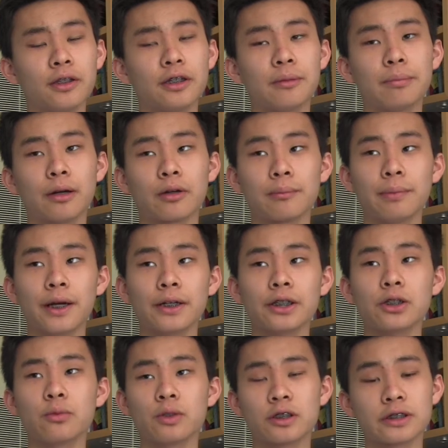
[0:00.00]
milliamp hour
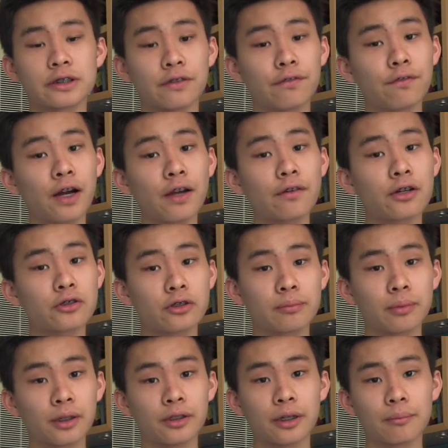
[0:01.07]
battery, which is a
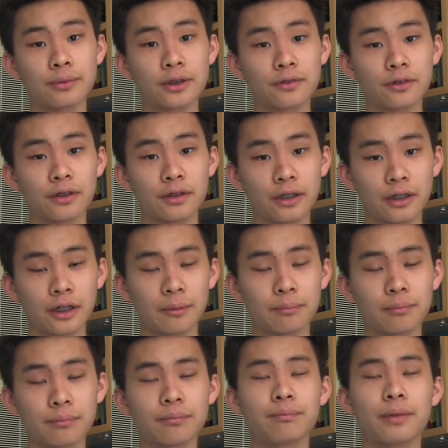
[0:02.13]
500
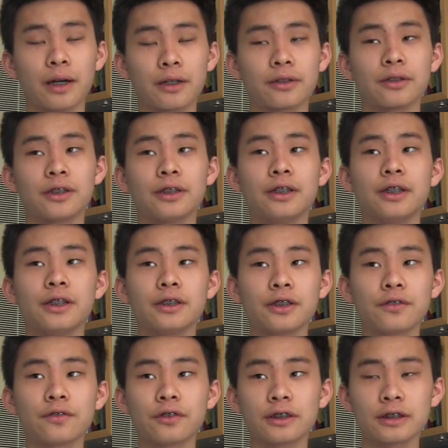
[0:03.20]
milliamp battery
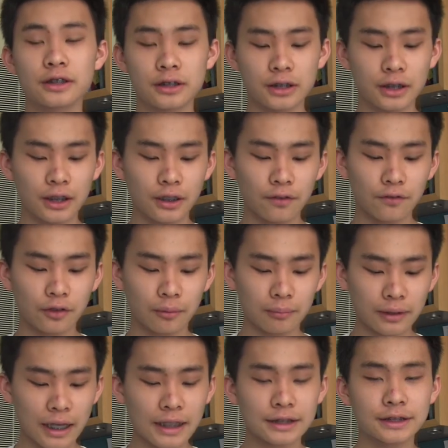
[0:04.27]
difference
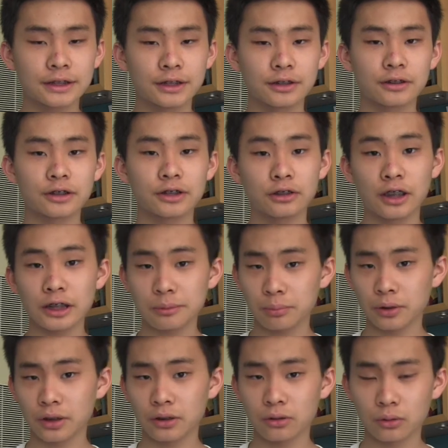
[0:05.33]
from last year, so
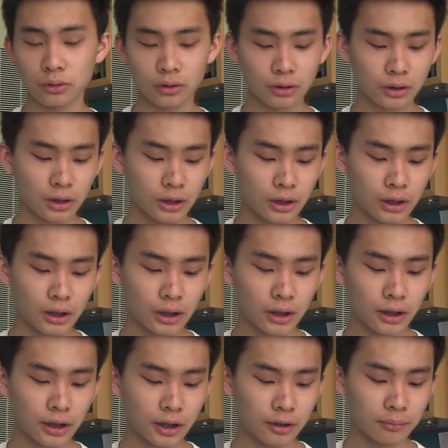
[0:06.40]
that's pretty cool.
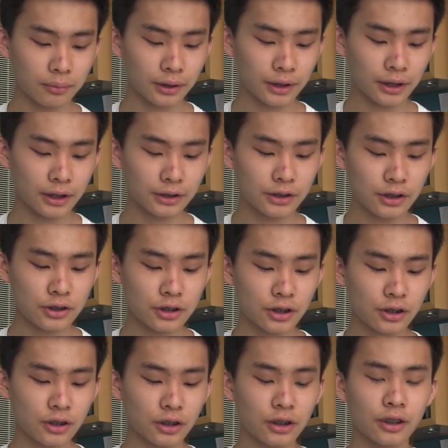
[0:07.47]
In
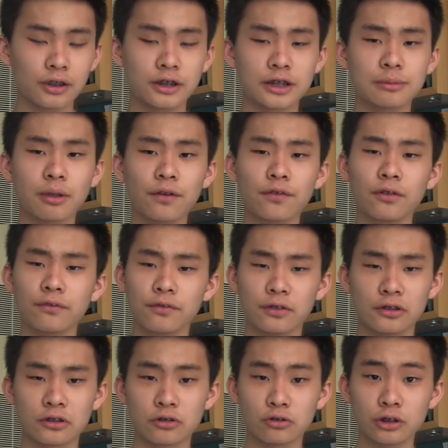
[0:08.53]
addition, the smartphone
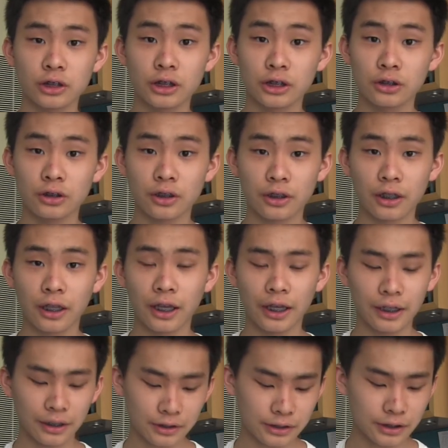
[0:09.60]
feels really good in the
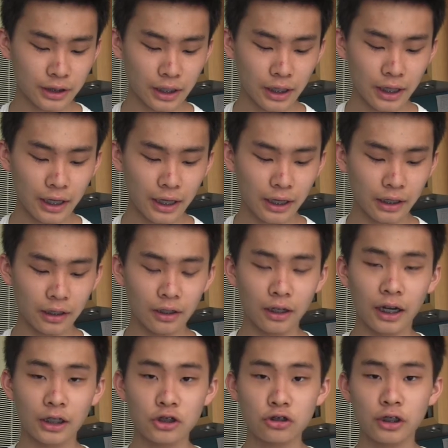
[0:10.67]
hand.
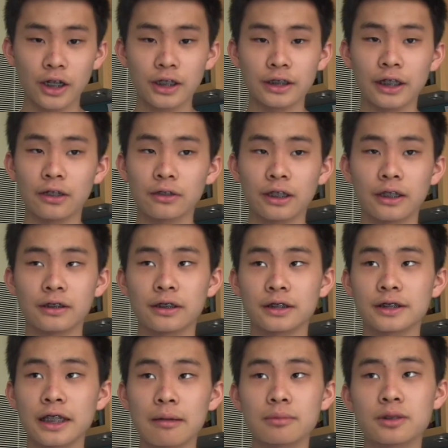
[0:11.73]
I tried it out at the
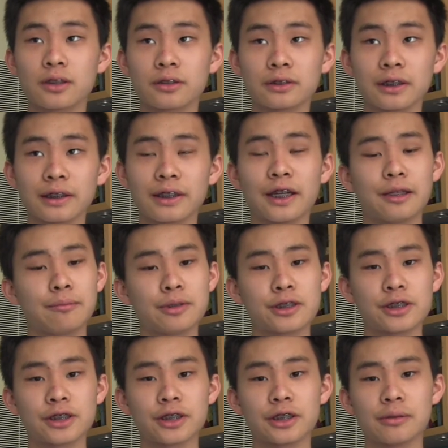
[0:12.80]
Samsung Delight
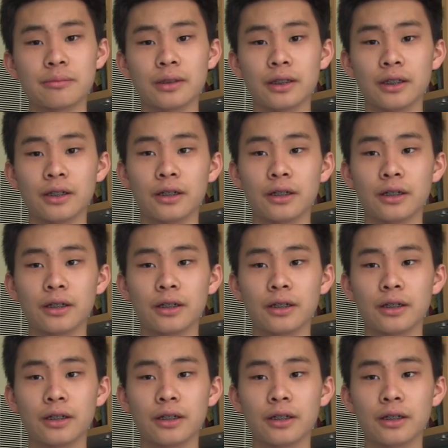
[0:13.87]
Museum,